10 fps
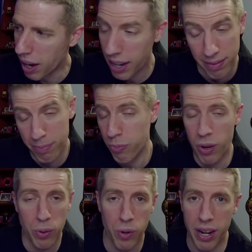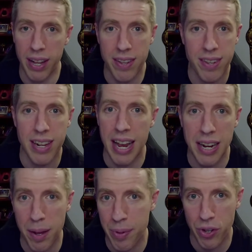I why would I? This is an
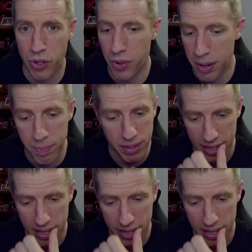AW stream.